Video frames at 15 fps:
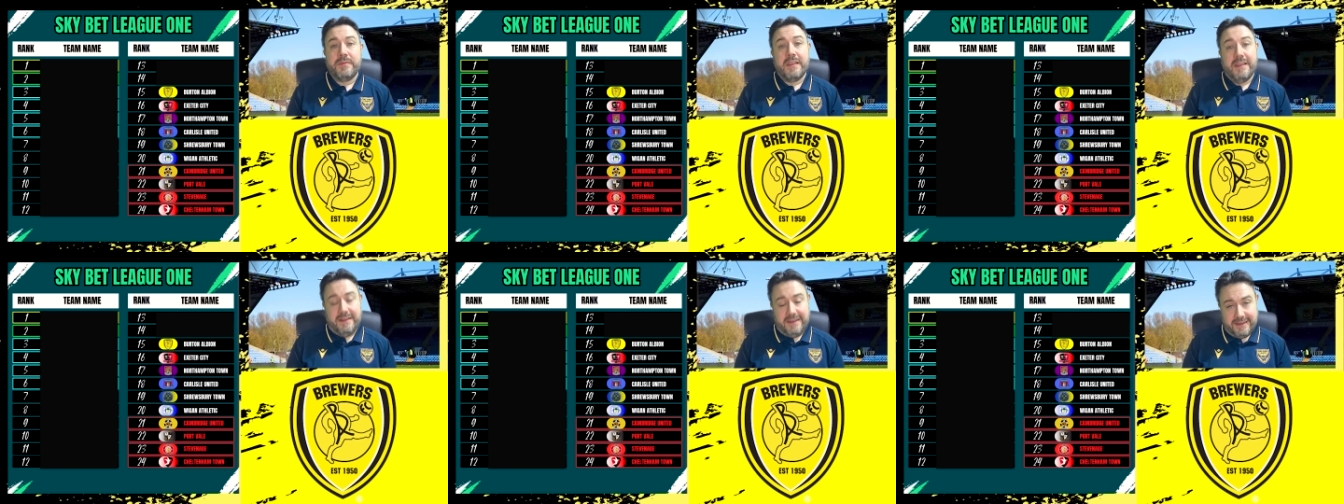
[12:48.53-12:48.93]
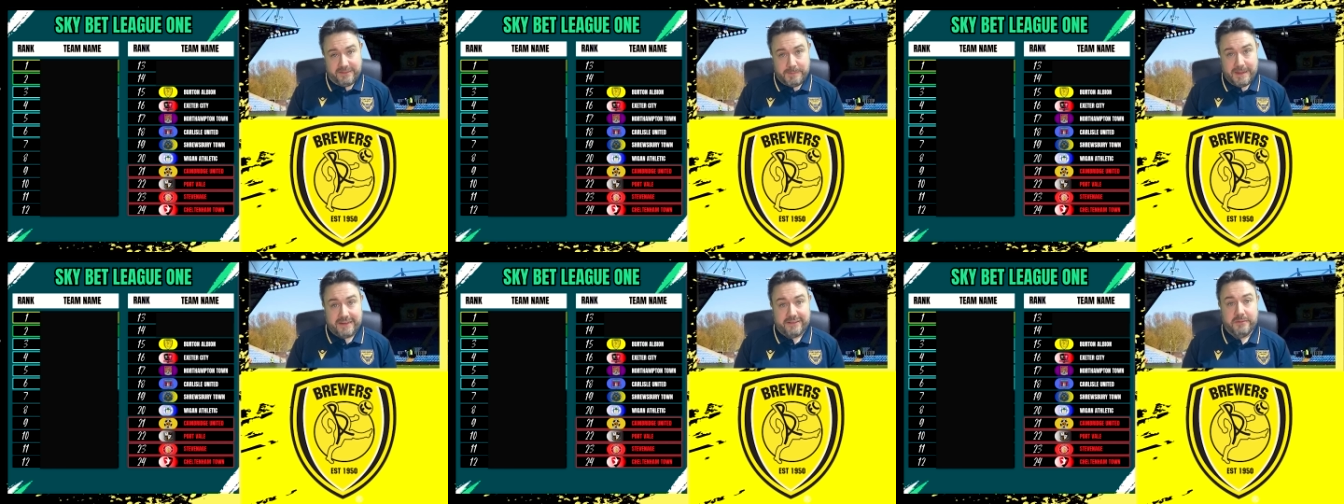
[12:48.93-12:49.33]

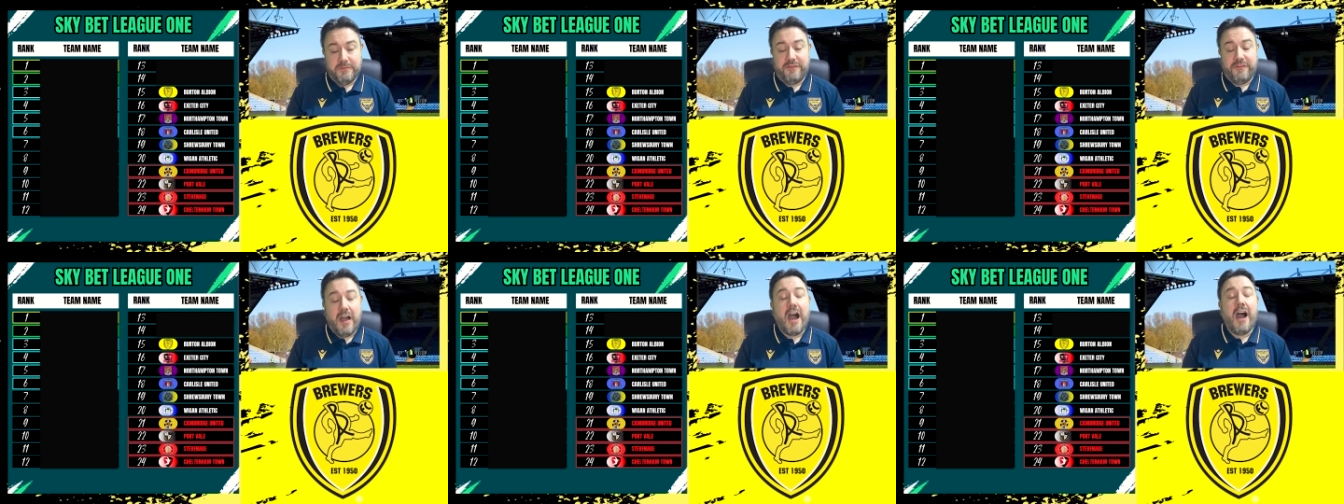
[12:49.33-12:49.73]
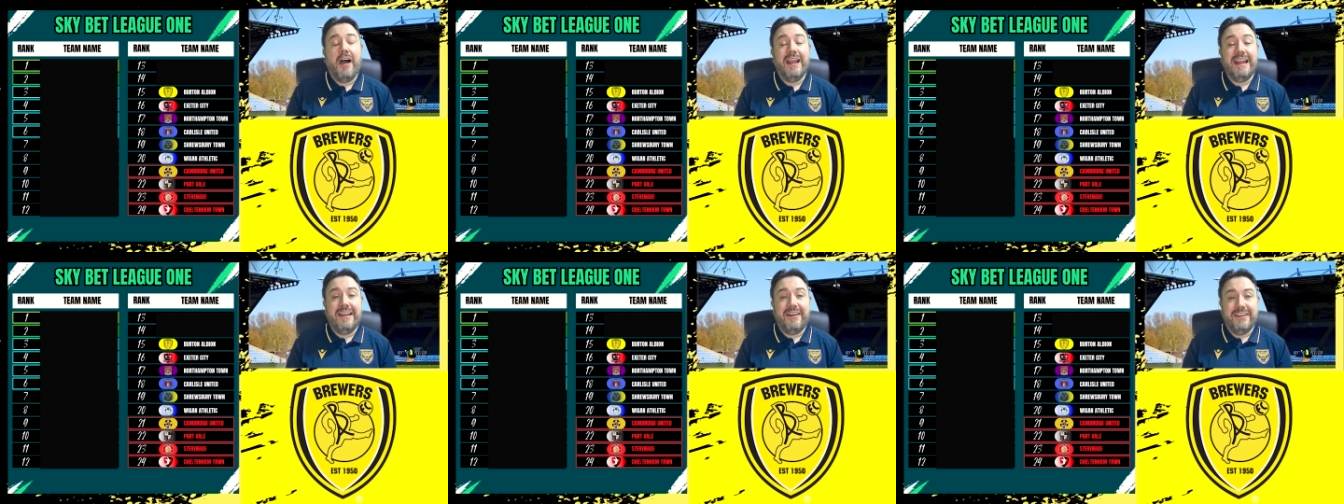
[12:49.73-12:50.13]
Expect some
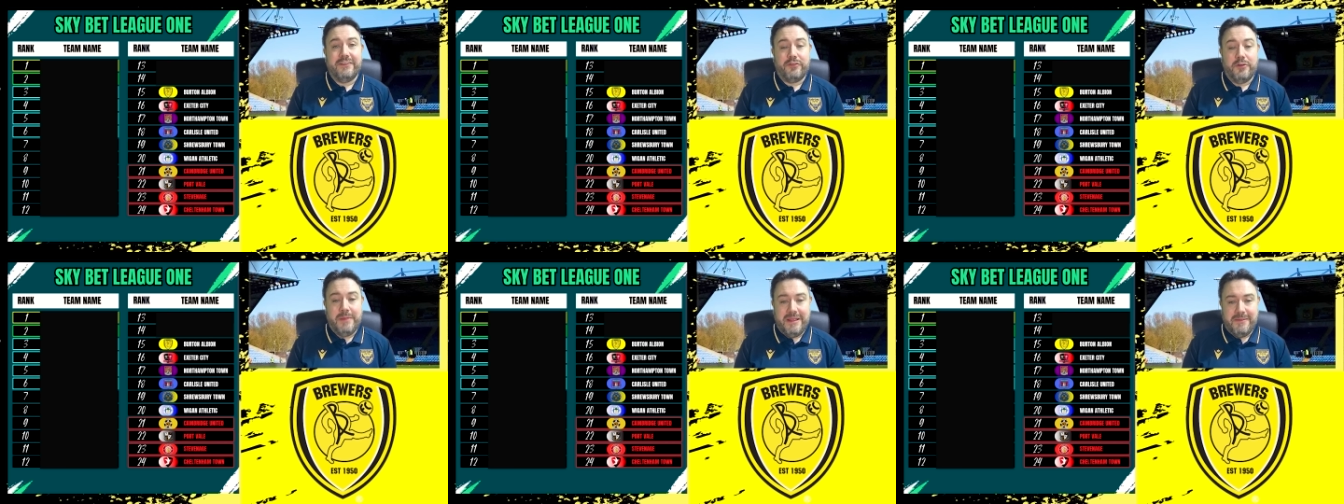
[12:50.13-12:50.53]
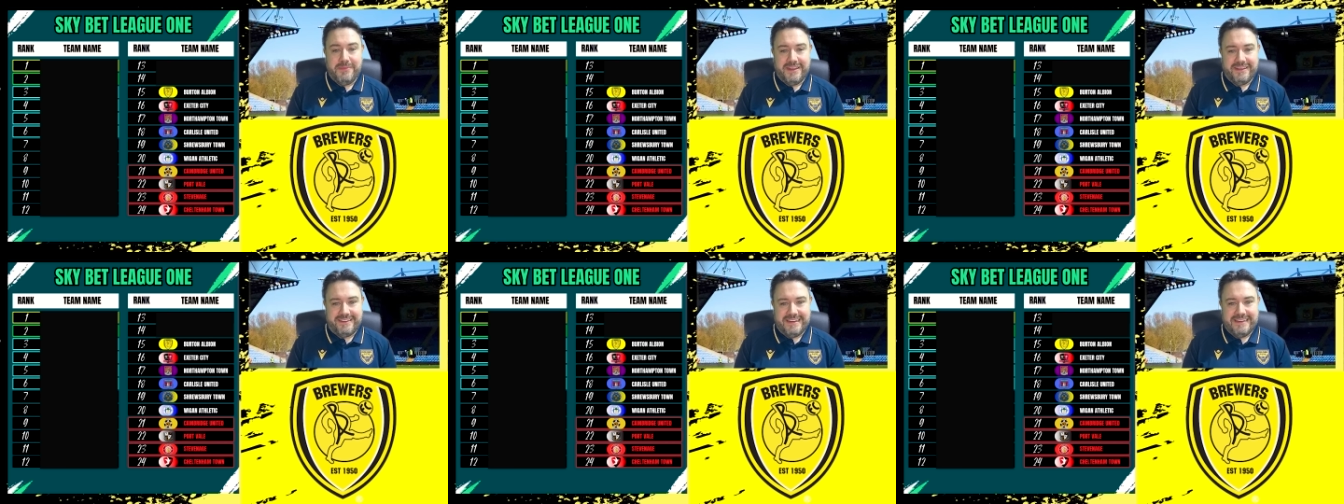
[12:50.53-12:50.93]
highlights from him
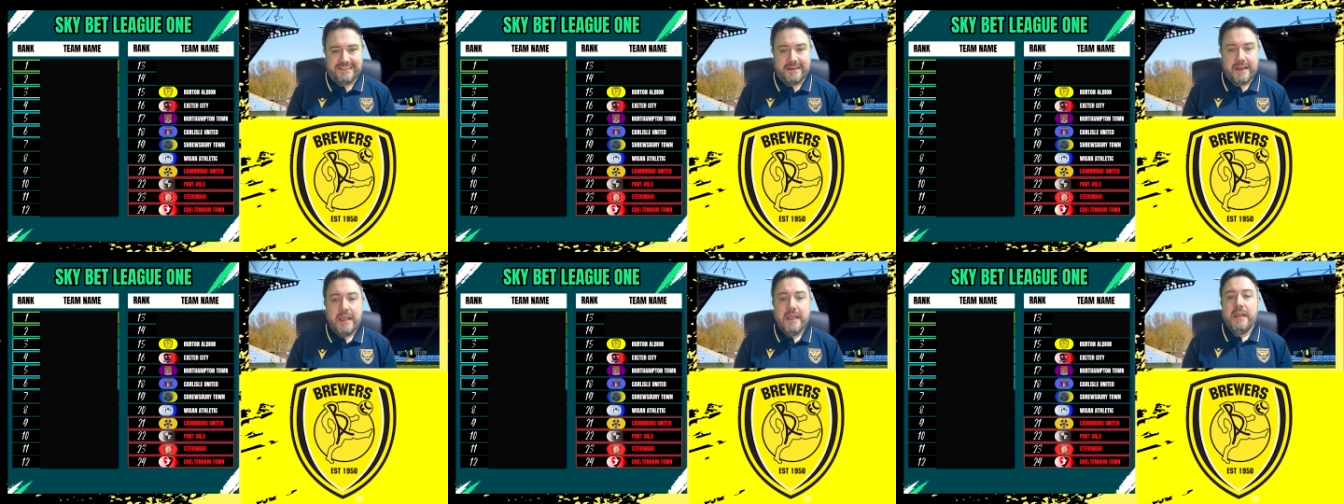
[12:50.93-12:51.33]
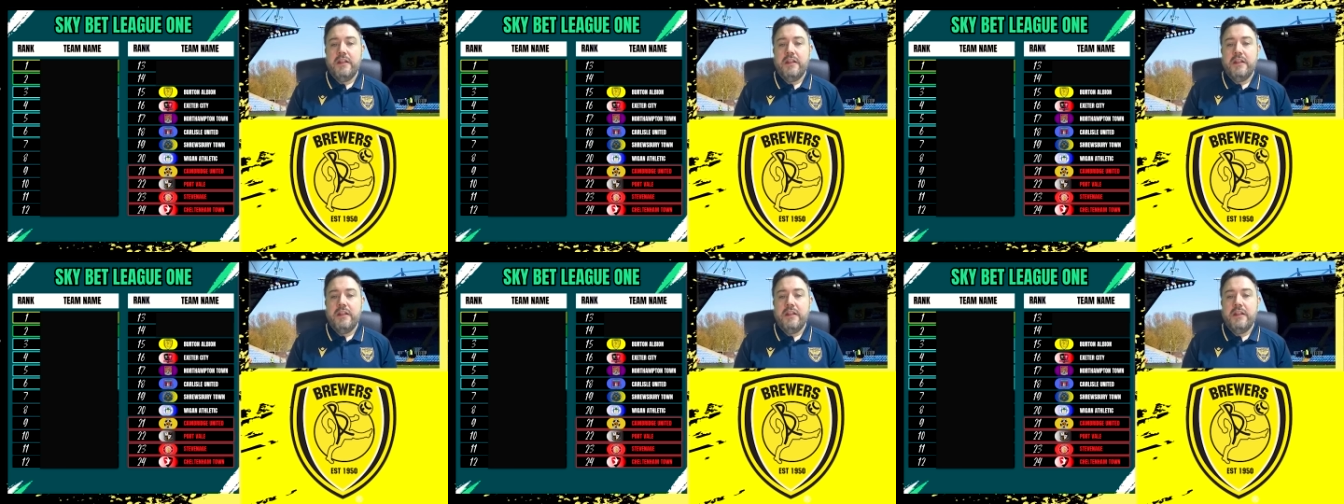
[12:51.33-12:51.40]
this season.